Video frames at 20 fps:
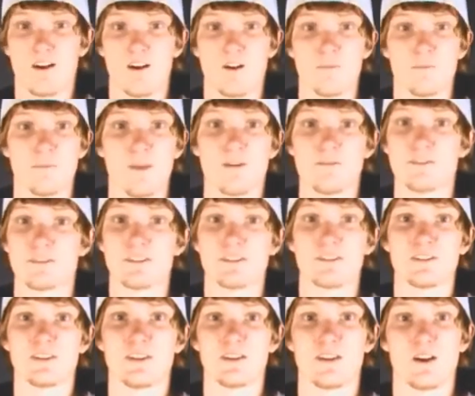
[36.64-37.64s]
um, ever
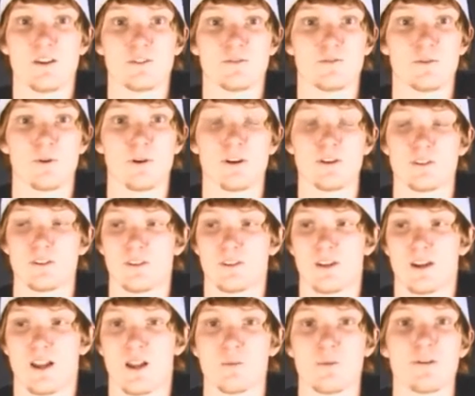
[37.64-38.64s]
since then, I was four years
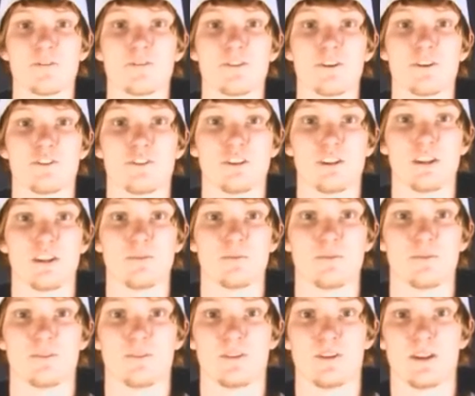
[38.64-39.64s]
old. I got on my first sheep,
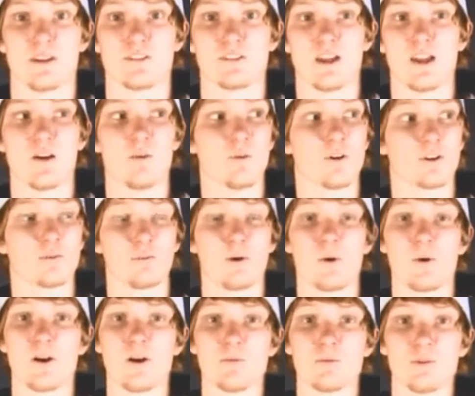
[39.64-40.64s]
and I just kind of worked
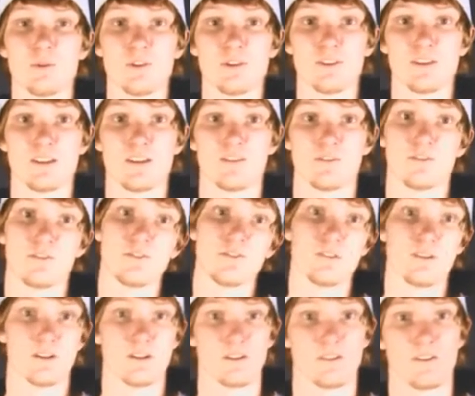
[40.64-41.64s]
my way up towards it,
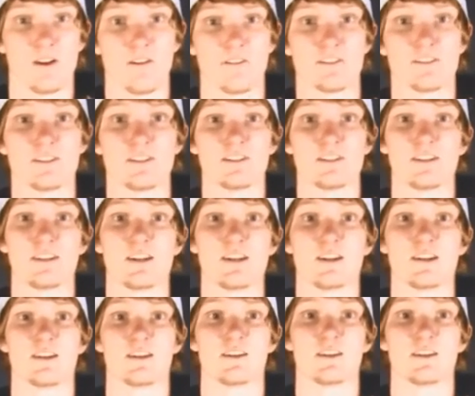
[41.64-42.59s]
you know, ever since then.